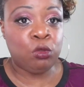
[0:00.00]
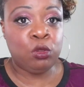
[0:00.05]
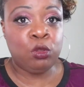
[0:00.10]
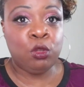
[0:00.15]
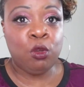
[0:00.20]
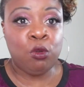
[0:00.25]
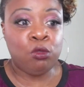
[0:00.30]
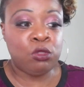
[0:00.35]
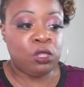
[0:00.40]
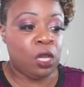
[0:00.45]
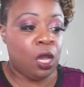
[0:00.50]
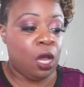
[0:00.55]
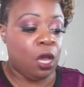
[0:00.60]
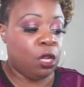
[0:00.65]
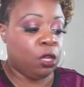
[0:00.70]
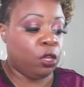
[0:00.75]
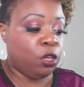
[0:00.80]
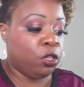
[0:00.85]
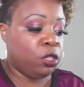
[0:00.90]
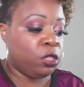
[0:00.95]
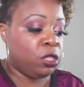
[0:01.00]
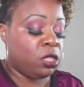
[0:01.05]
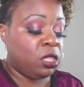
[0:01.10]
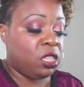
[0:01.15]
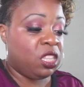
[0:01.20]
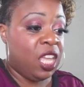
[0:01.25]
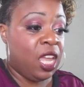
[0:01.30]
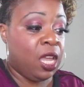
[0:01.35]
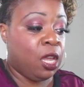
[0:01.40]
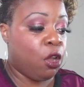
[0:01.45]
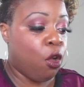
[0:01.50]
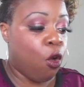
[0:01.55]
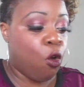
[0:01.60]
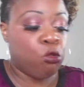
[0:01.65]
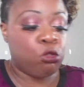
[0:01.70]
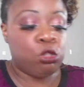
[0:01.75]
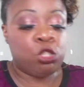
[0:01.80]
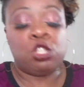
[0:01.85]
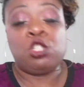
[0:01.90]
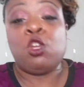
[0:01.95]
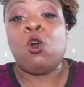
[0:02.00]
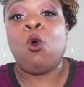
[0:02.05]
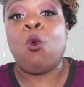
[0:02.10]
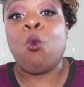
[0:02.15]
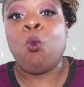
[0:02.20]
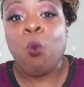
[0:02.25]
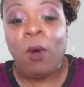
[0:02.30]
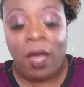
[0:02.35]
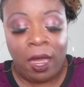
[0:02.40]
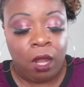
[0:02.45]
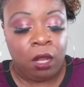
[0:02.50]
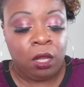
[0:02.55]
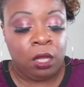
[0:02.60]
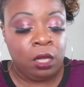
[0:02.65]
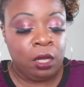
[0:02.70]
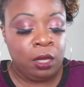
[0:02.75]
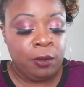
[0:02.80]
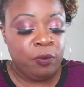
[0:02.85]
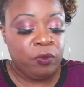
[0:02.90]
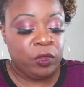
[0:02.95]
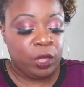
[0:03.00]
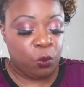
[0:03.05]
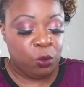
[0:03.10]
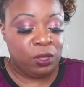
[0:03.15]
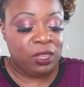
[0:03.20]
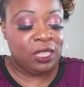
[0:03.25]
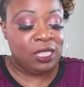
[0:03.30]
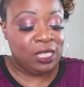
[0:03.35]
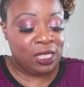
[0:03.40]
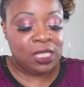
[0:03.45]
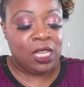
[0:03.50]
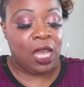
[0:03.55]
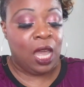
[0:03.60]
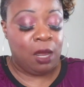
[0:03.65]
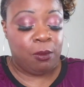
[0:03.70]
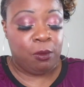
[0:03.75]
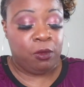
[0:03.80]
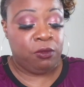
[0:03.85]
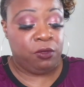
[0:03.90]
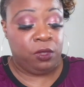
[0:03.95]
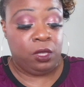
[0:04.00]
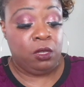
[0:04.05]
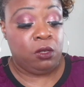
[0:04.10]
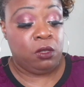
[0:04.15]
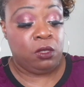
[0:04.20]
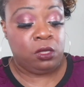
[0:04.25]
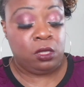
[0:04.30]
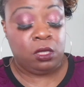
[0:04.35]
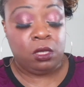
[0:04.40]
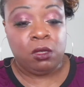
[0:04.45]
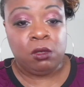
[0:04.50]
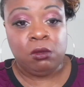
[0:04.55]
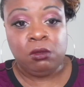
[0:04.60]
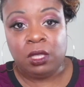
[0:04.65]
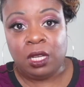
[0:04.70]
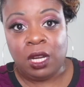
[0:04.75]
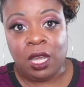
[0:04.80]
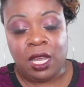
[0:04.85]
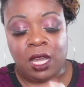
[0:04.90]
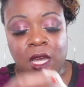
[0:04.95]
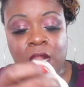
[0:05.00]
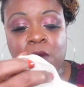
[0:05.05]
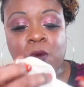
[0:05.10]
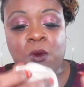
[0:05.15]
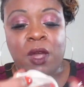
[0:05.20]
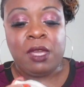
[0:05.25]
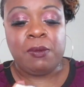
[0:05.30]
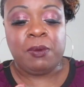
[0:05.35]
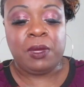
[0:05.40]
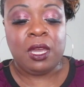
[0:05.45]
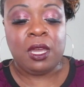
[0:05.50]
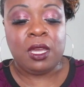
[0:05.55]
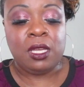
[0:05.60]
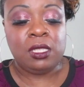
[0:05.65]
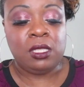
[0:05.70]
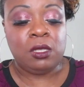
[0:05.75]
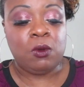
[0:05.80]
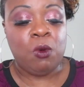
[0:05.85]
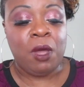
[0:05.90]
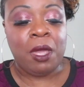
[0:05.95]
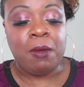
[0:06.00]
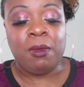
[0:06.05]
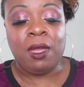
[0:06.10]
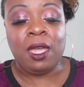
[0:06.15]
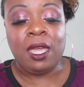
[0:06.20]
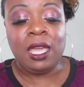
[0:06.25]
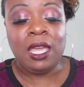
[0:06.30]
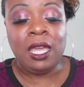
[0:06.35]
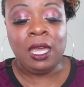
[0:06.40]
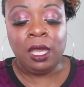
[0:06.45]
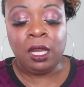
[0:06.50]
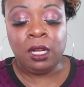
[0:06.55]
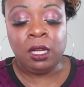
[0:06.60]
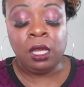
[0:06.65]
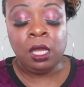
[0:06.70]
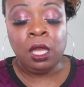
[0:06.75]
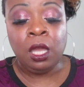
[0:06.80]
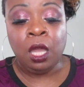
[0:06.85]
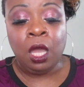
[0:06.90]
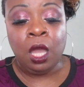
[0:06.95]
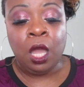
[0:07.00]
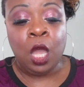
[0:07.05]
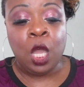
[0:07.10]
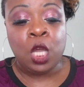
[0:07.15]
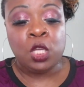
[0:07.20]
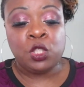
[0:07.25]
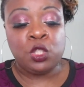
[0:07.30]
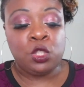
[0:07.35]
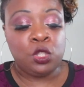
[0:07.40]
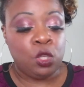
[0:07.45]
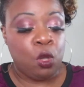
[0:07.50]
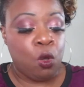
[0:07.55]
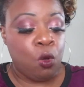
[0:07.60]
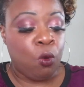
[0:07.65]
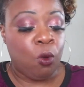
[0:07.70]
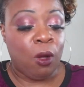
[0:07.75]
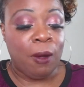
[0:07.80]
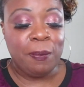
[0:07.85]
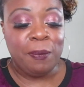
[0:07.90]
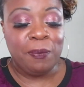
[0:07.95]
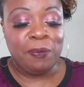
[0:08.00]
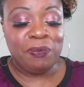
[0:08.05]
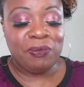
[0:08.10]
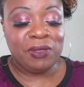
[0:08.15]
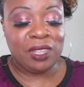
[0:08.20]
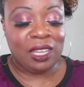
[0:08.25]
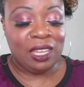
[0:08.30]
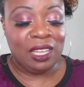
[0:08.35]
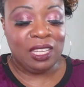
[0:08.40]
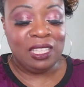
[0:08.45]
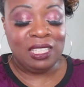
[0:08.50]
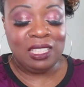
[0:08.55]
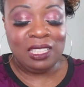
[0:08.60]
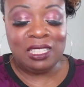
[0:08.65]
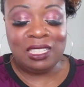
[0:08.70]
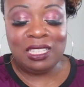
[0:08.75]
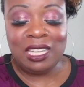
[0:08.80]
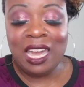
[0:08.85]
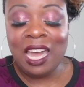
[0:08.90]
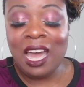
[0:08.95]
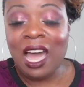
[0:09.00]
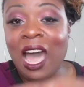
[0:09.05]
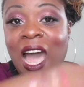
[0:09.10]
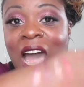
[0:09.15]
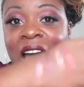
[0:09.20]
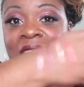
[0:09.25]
those colors, they go so well with this time of year. So, and I gotta wipe my hand. So yeah,